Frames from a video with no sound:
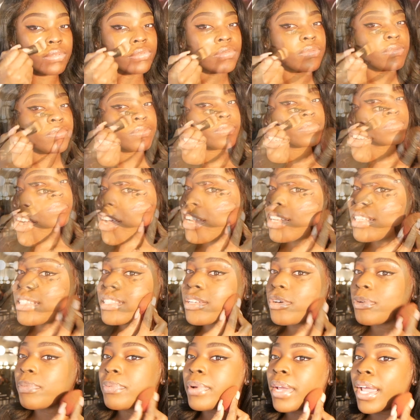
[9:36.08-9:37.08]
This is Charlotte
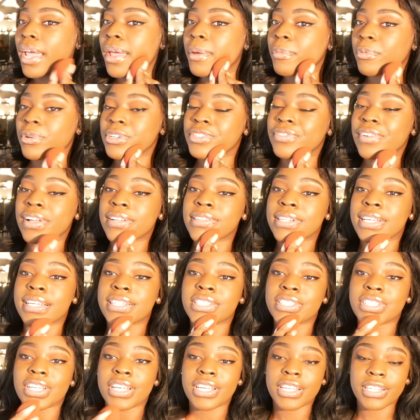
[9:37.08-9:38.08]
Tilbury Airbrush
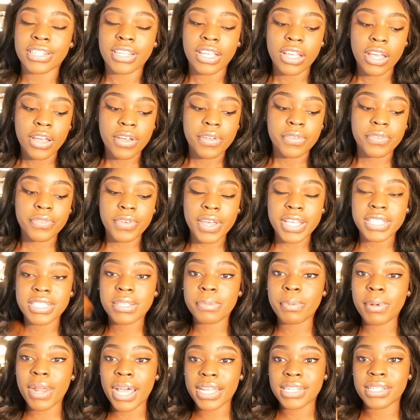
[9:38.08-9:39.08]
Foundation. First
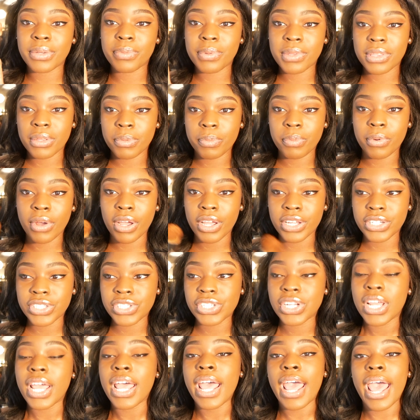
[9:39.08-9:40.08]
applied it with a
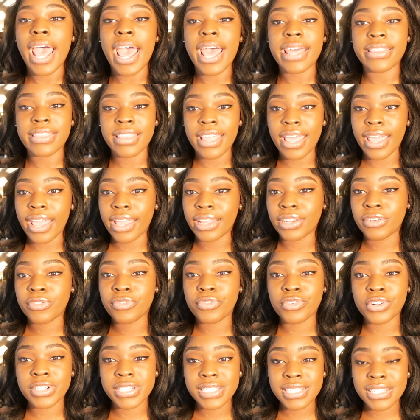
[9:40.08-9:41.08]
brush, and then
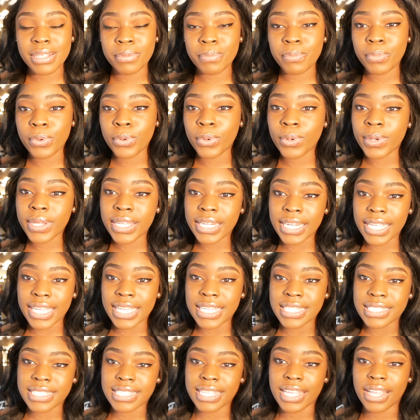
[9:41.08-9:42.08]
for a simple and
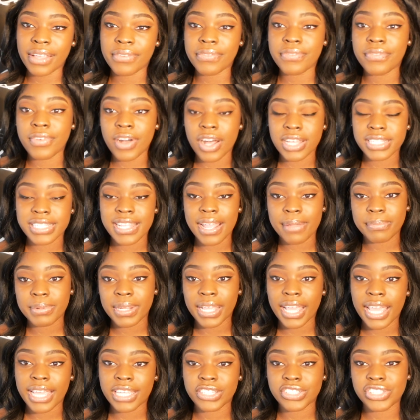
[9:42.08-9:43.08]
easy fast
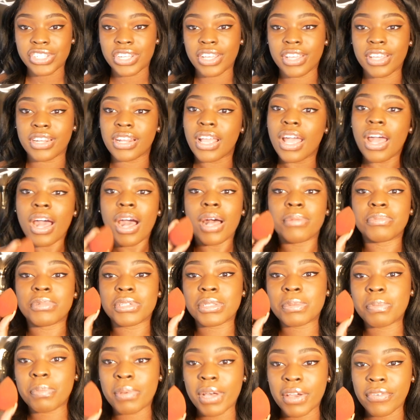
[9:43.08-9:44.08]
application I'm
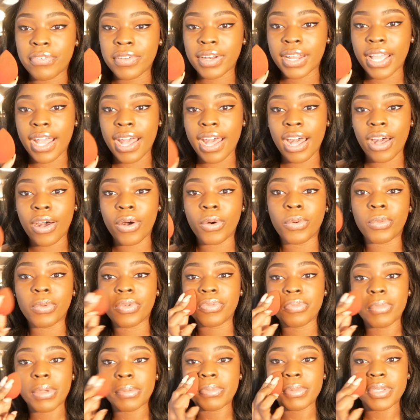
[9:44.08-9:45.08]
just buffing it out
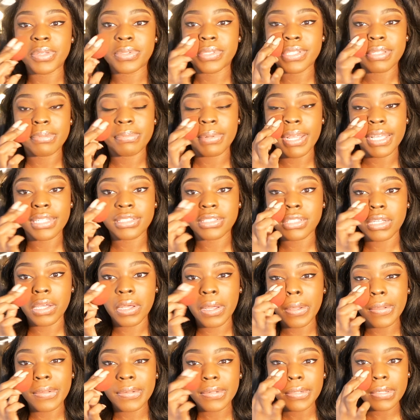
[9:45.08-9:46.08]
with my beauty
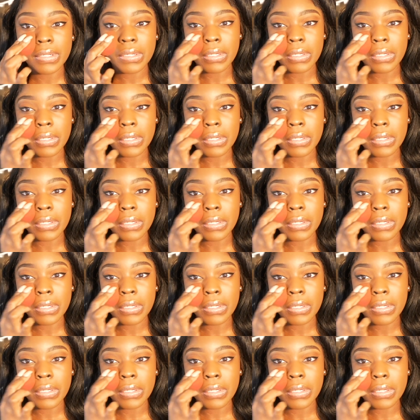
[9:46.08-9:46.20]
blender.